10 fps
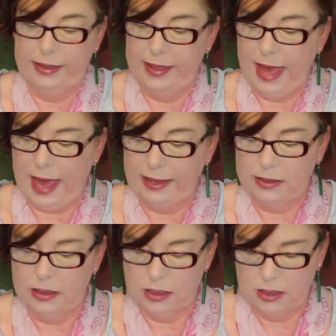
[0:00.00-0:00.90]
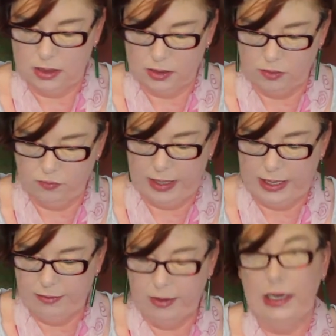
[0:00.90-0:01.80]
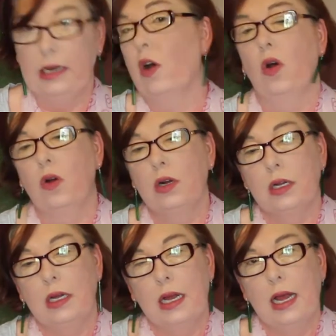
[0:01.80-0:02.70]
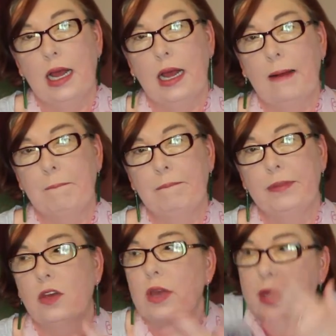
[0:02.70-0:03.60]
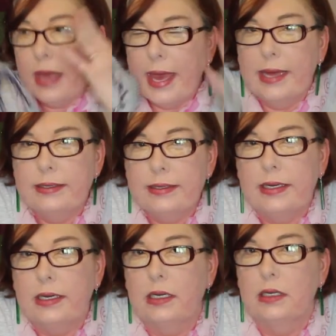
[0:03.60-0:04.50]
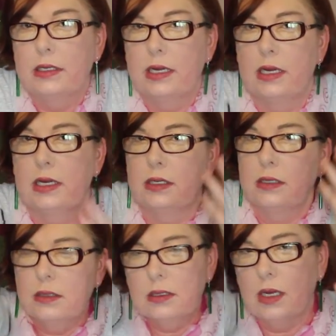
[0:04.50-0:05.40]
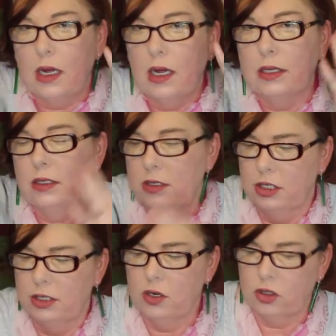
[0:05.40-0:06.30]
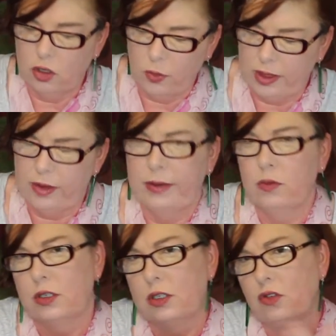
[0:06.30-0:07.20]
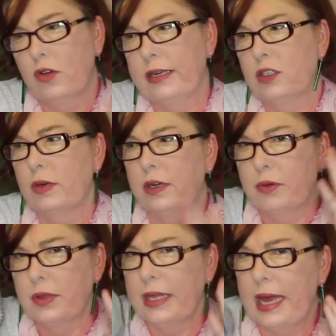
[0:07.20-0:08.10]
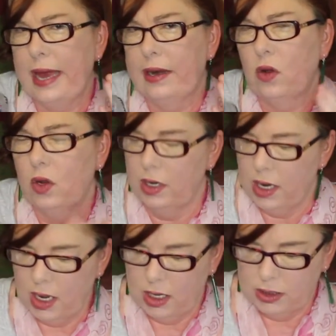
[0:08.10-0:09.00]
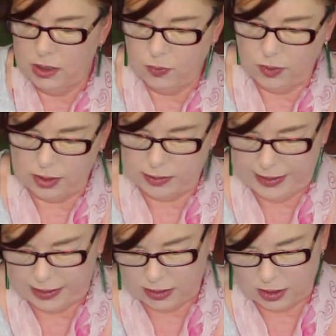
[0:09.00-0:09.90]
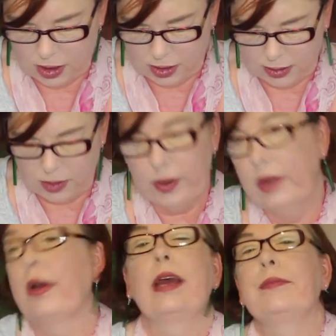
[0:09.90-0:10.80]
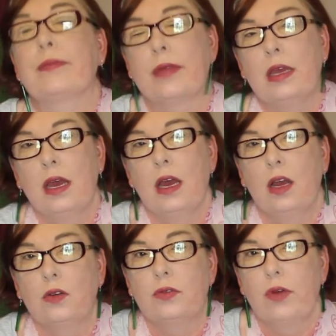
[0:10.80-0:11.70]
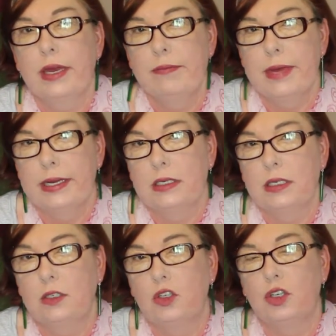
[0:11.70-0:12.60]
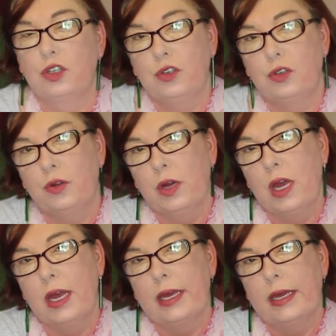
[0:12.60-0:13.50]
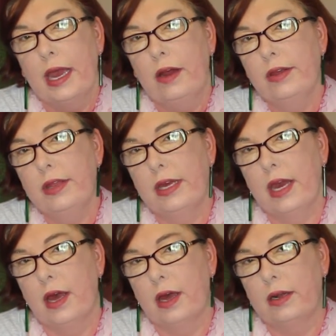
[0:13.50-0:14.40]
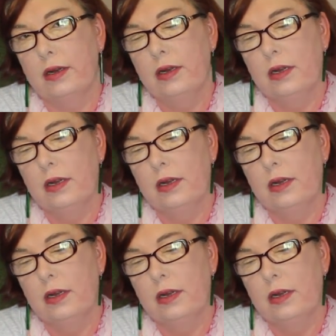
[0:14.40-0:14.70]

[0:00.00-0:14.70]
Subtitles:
that, really, really long, you'll get your hands in it, and I'm just not sure whether it will stretch when you put the hat on. So I was a bit concerned. So anyway, I was recommended to carry the yarn,